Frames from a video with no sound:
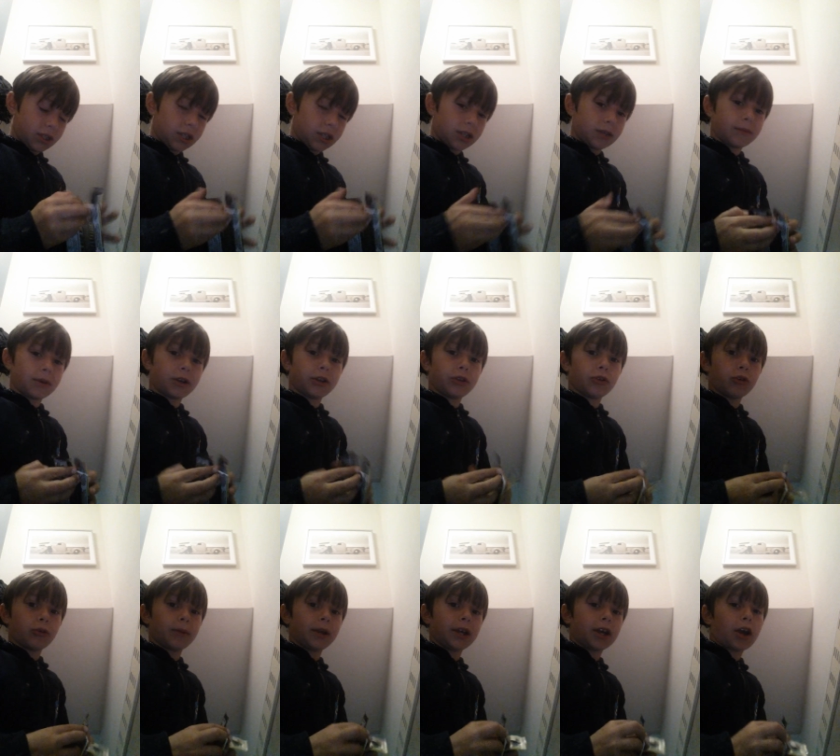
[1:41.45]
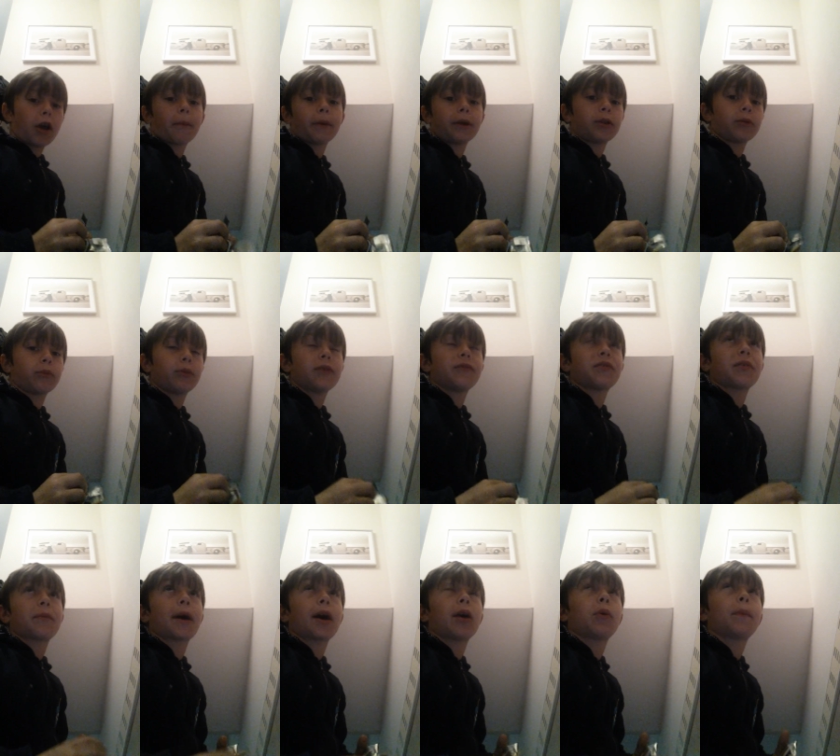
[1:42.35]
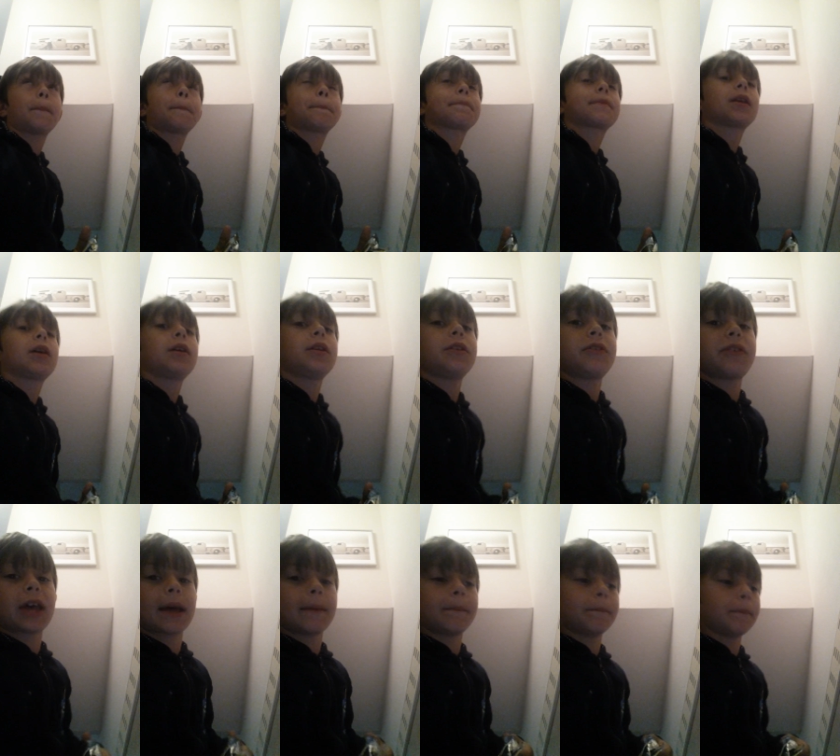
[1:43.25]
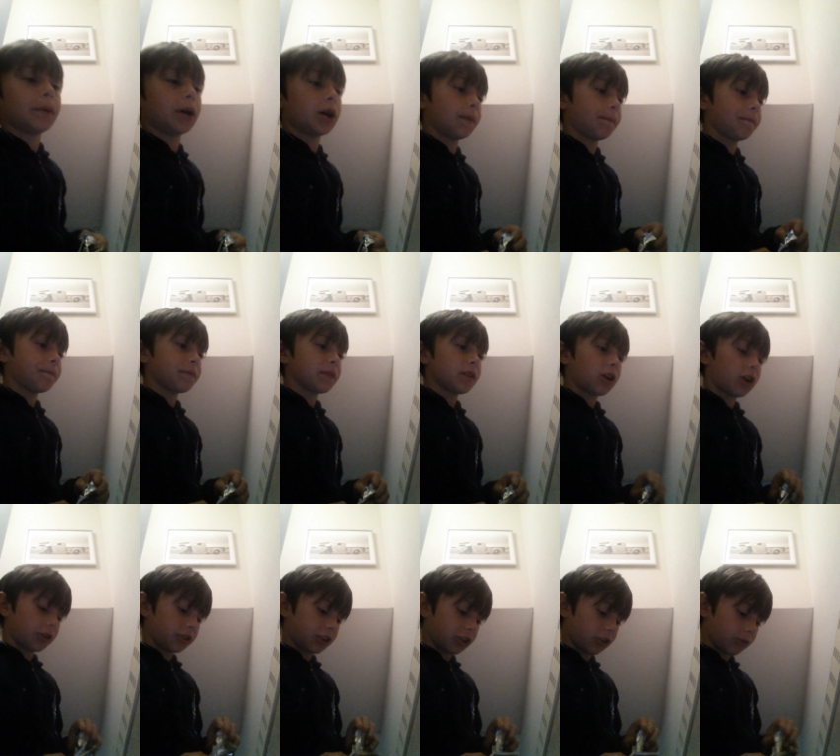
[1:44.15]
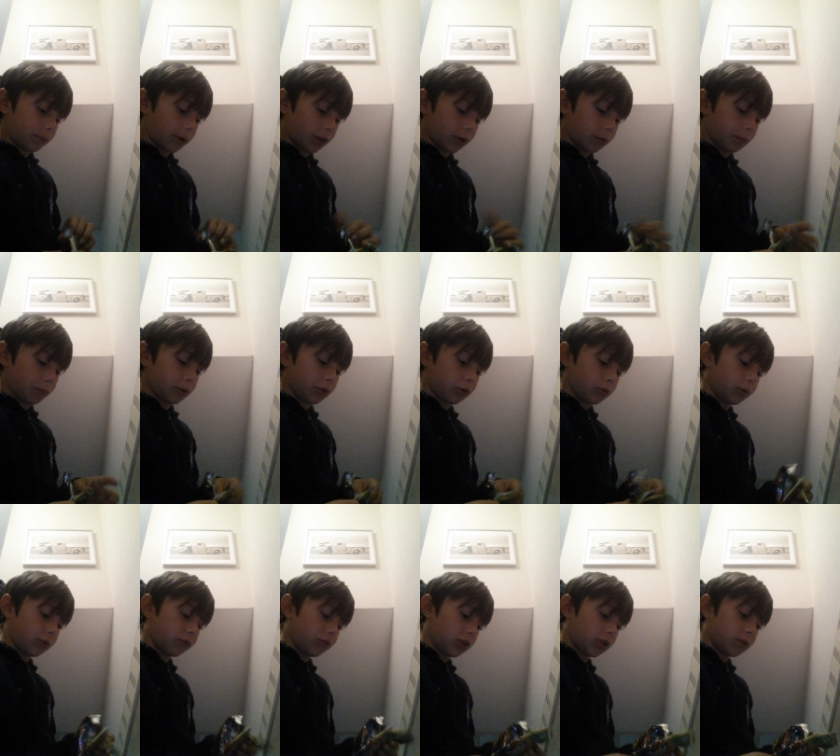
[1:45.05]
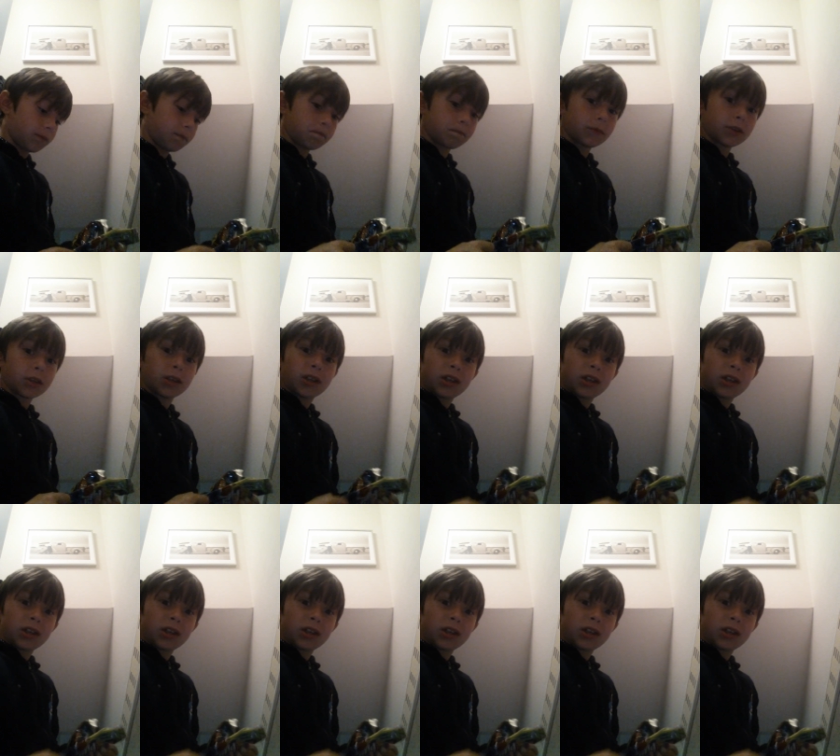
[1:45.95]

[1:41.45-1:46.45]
Yeah, mine normally come in with about ten, but I did buy the book with it.